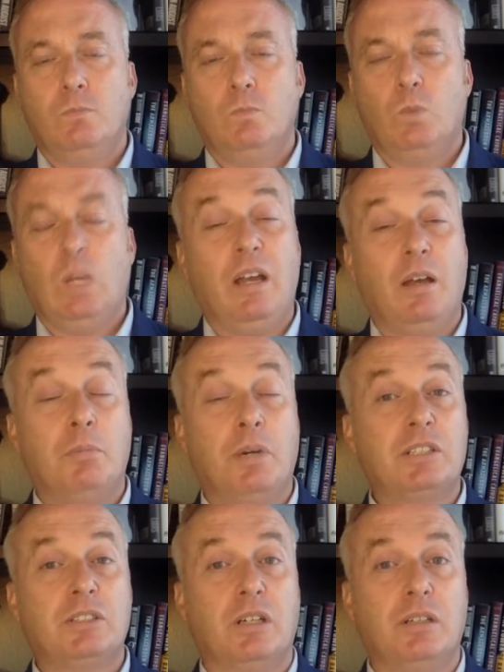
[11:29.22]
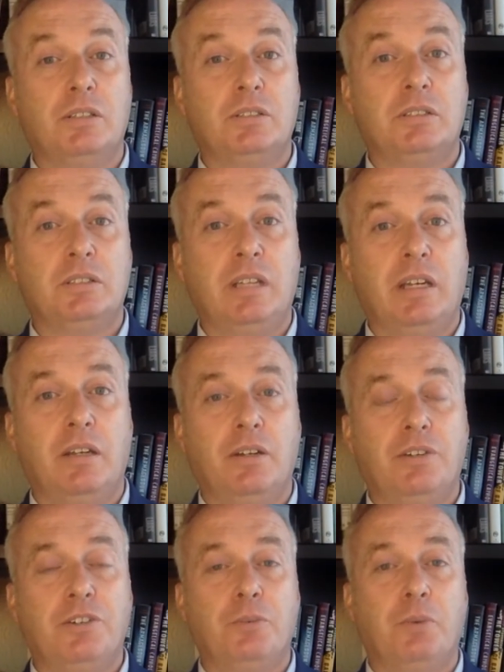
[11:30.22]
Mark Saunders has taken
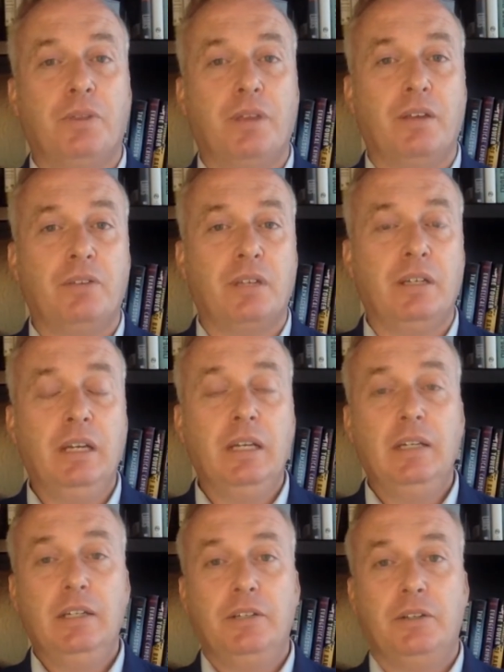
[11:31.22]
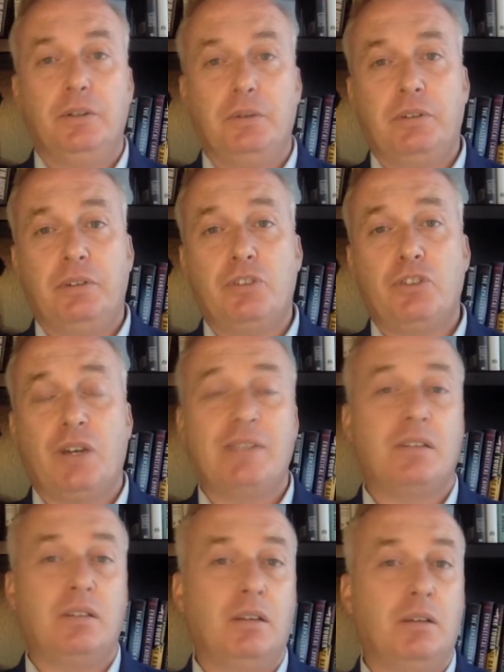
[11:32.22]
issue with this. And, you know, it's
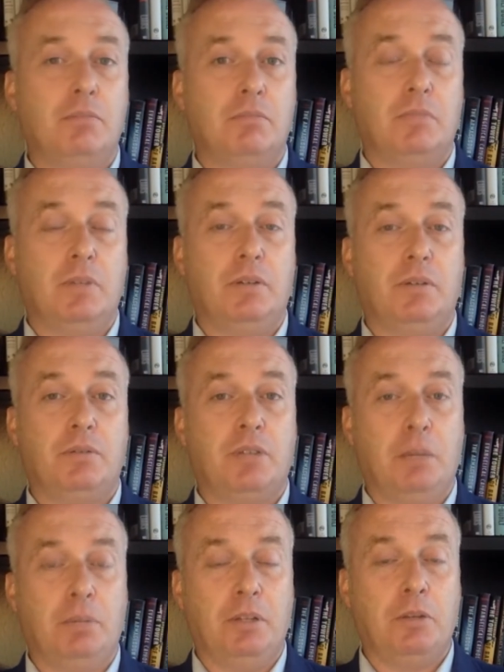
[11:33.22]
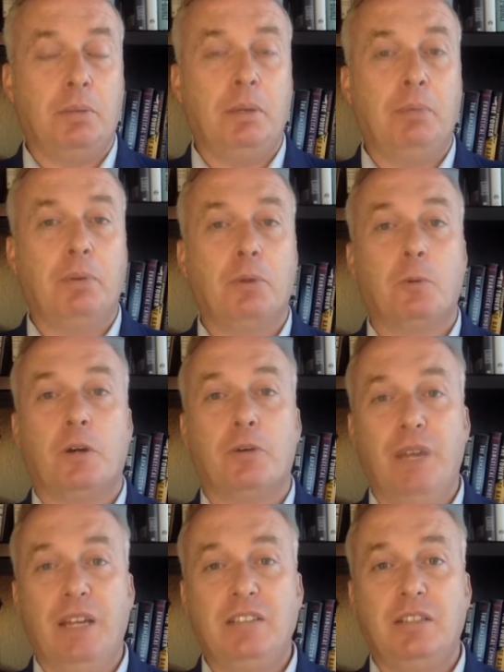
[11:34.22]
interesting that a couple of the people that were
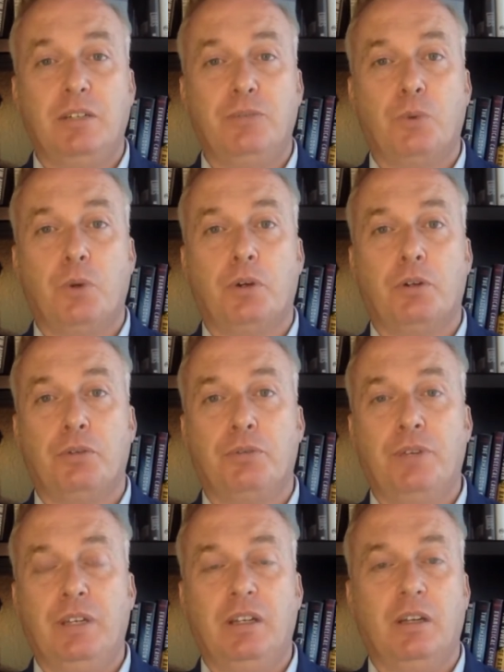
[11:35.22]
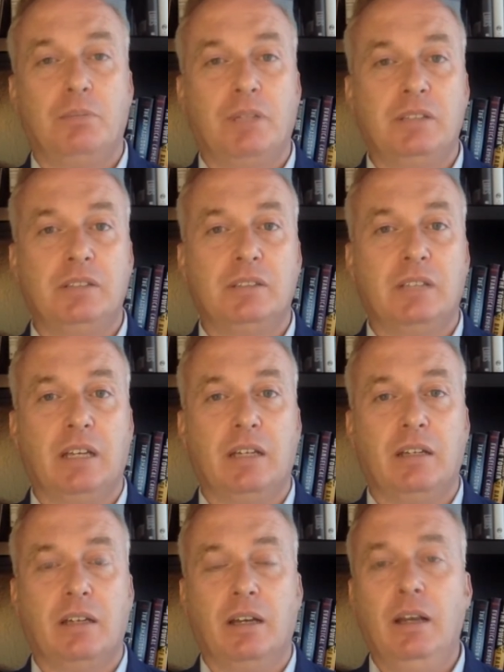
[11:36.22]
arrested for graffiti on places like
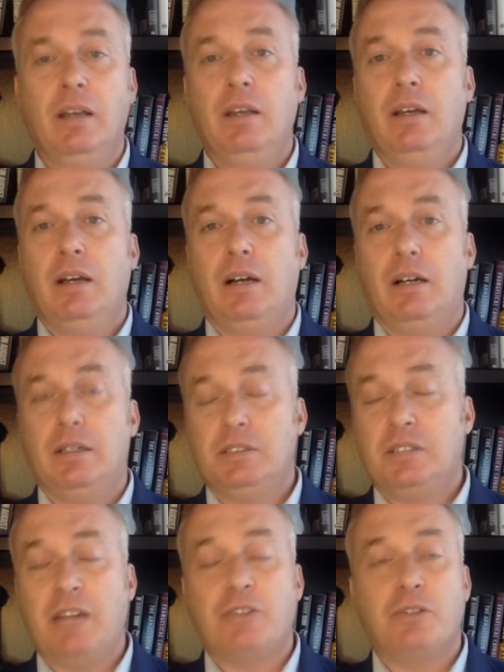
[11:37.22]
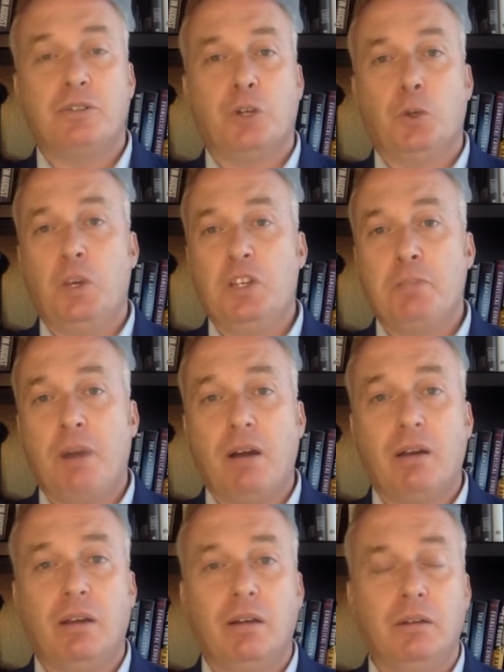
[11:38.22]
statues at Queen's Park,
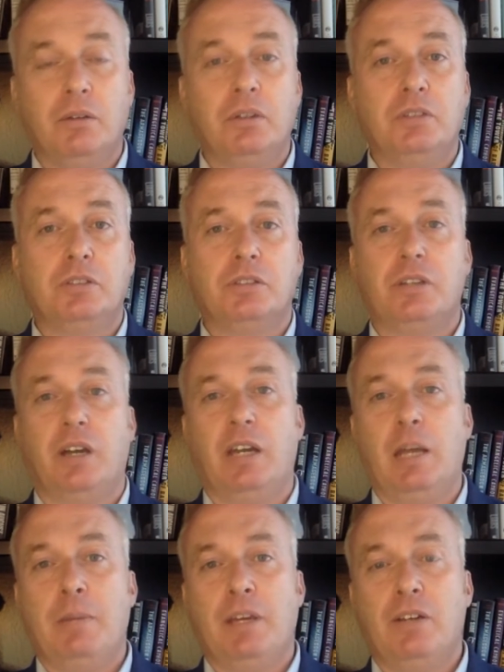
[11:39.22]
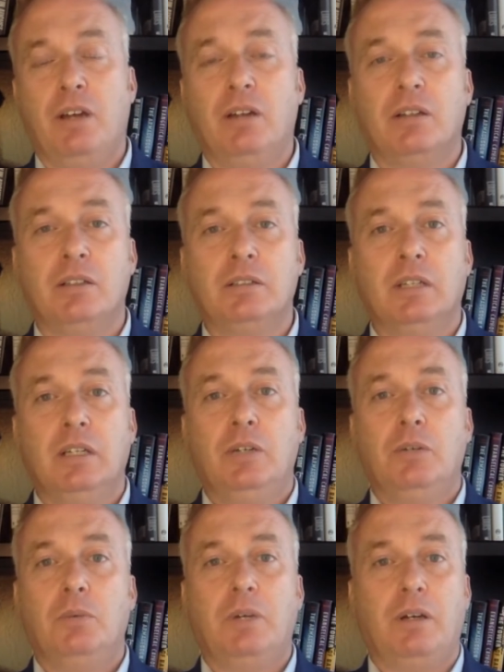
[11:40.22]
including Sir John A. Macdonald,
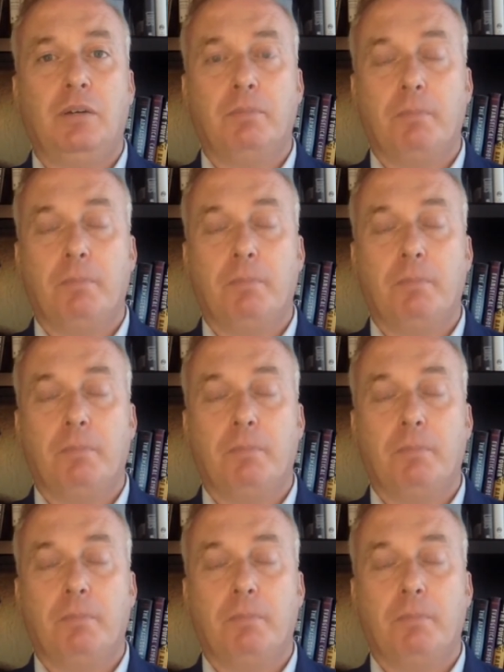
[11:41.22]
well,